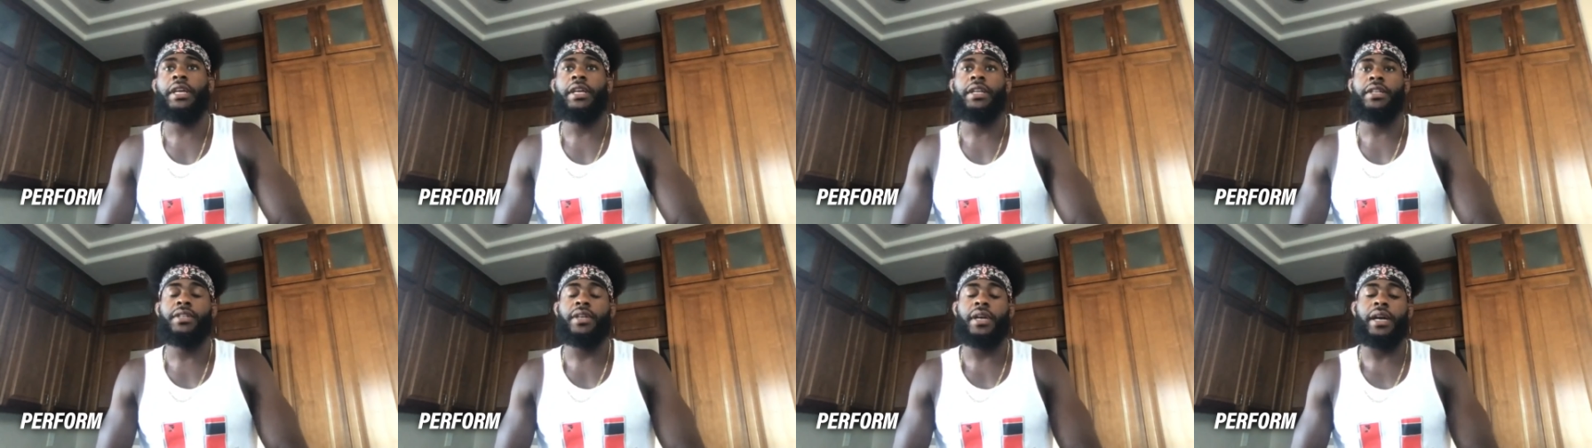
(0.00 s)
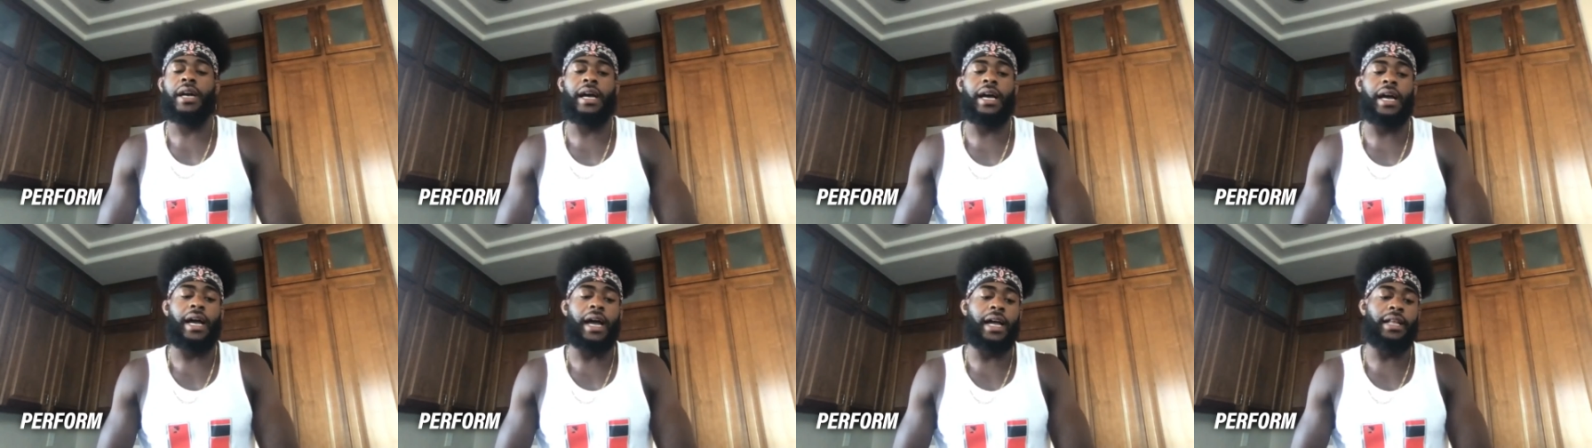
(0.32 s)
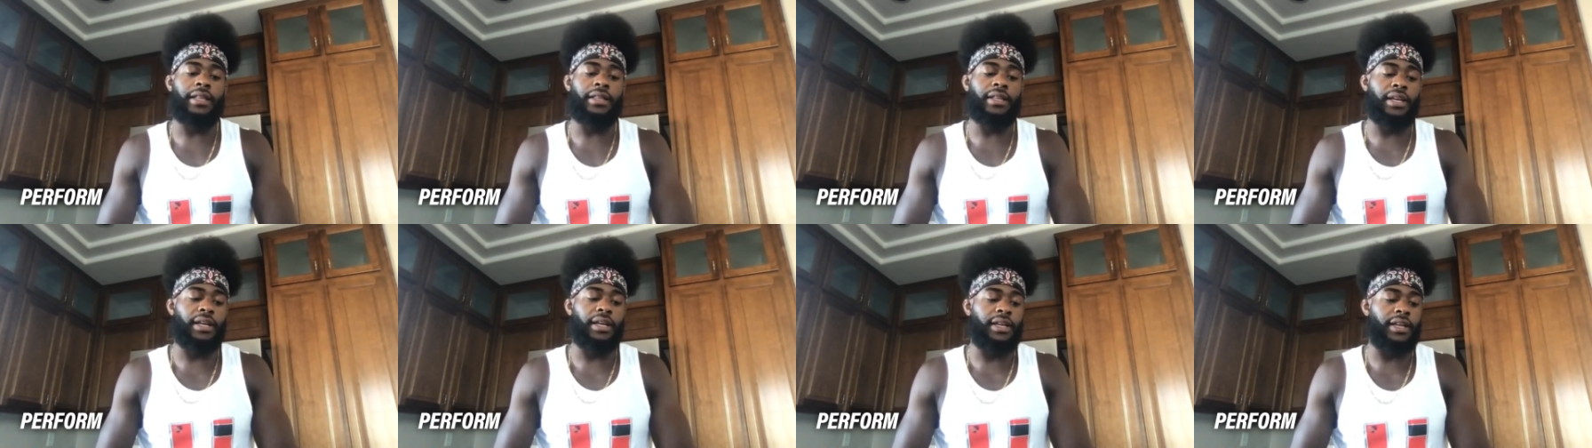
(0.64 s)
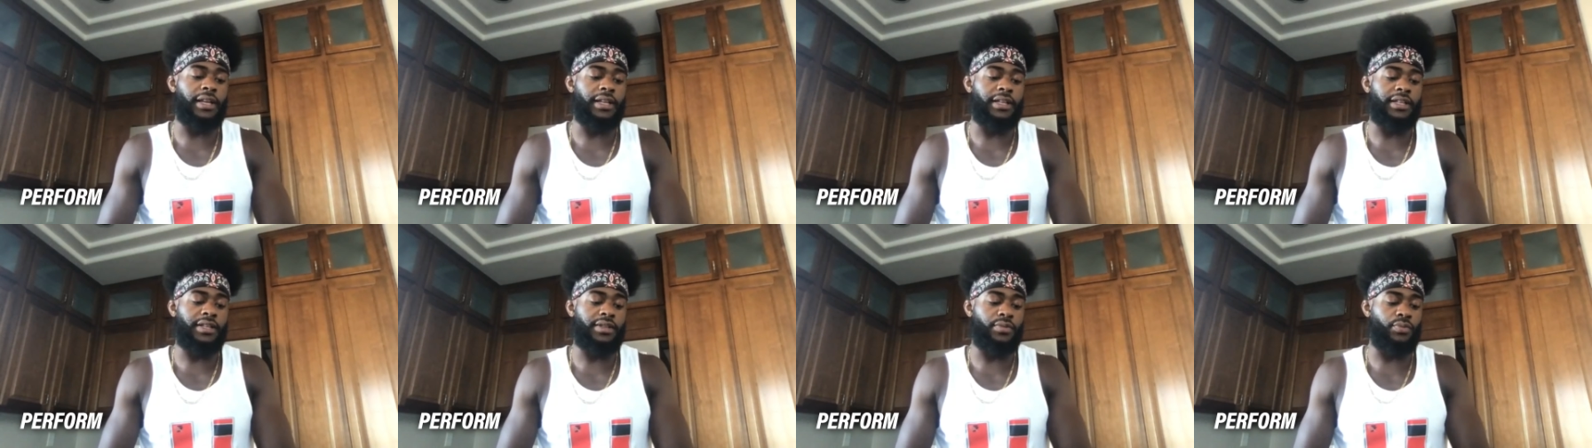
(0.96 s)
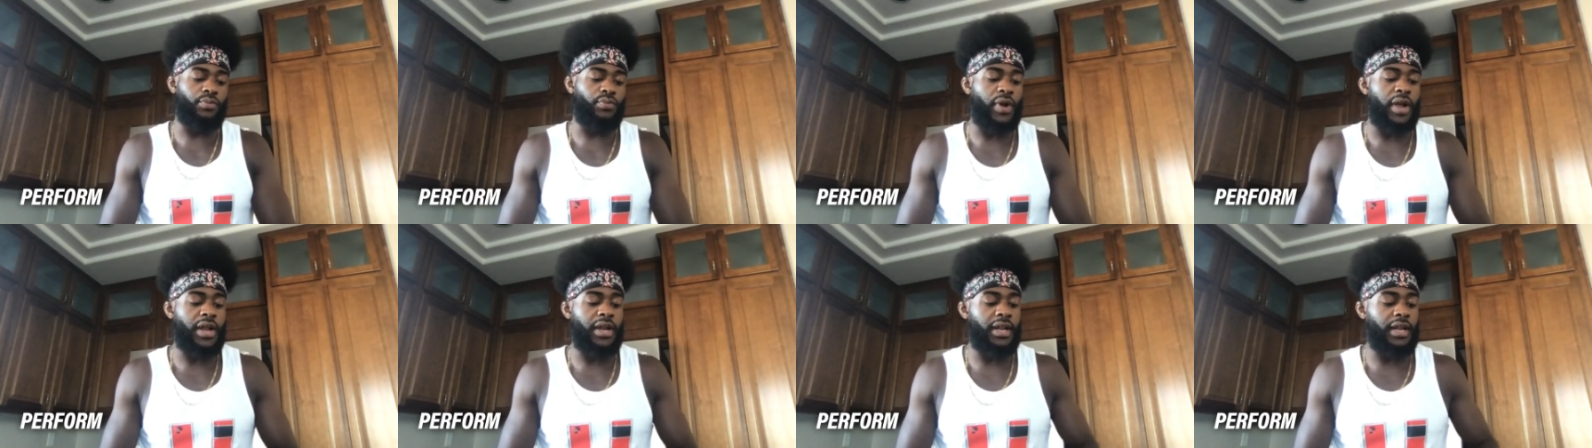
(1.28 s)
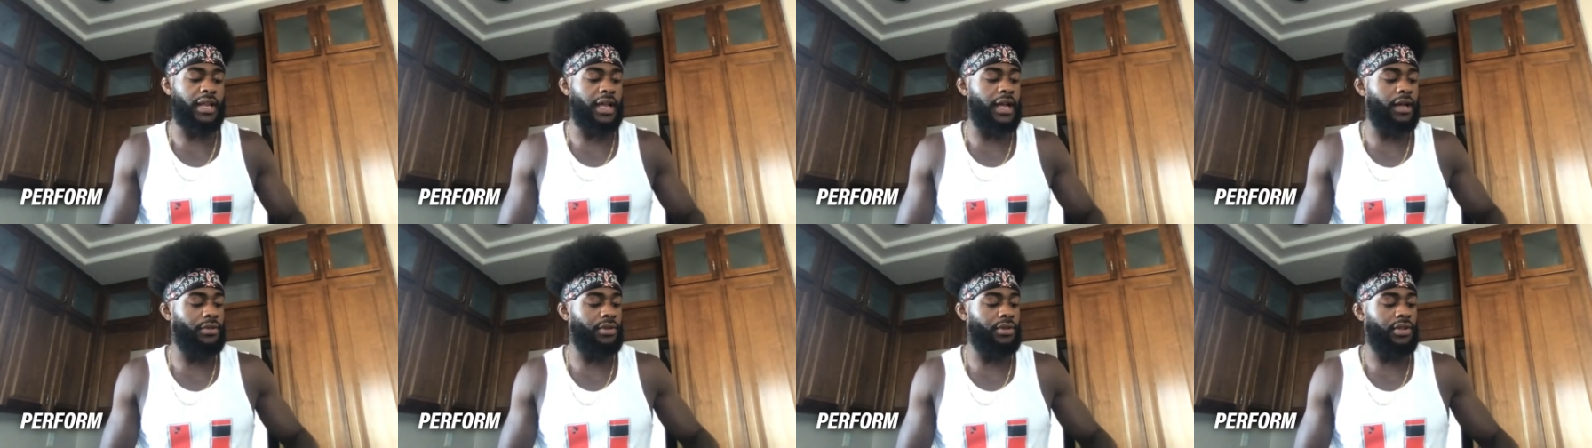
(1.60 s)
So I think it's
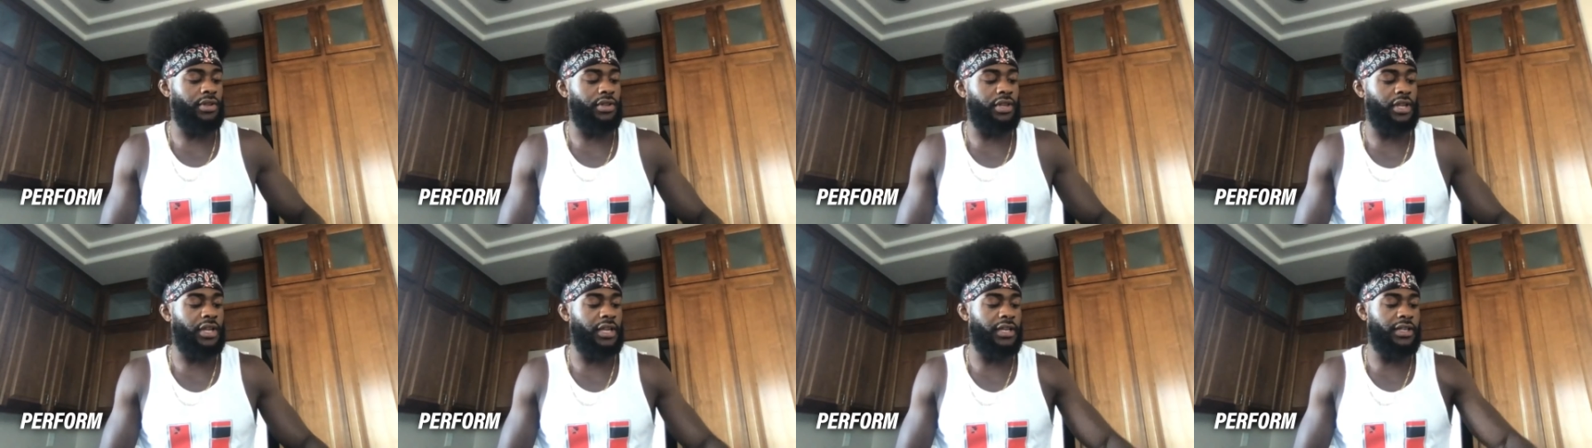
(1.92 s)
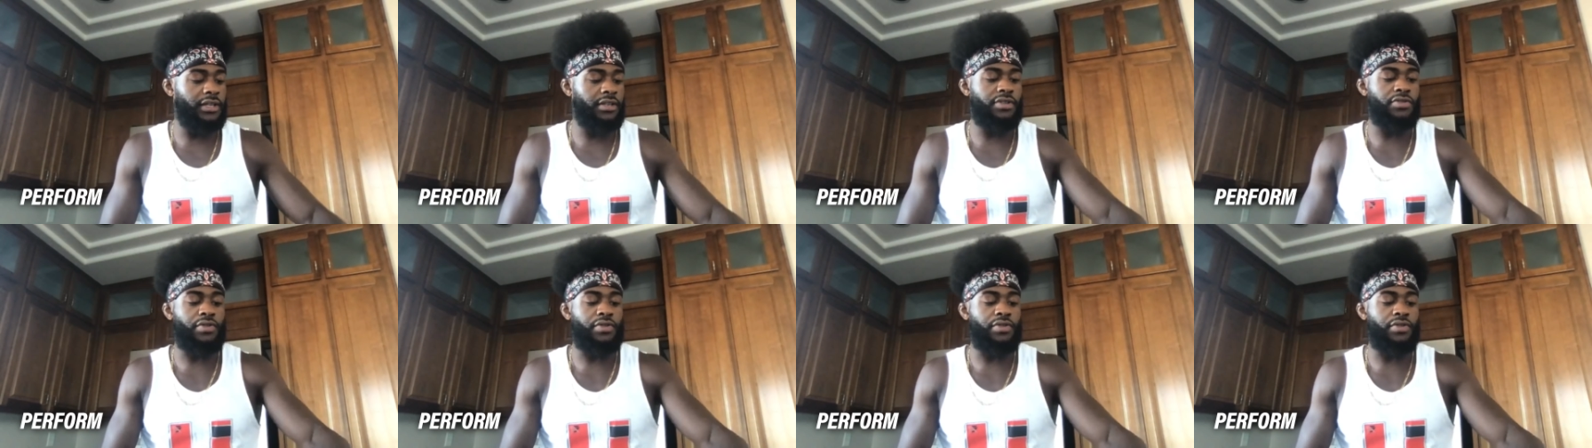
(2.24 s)
writing out the things,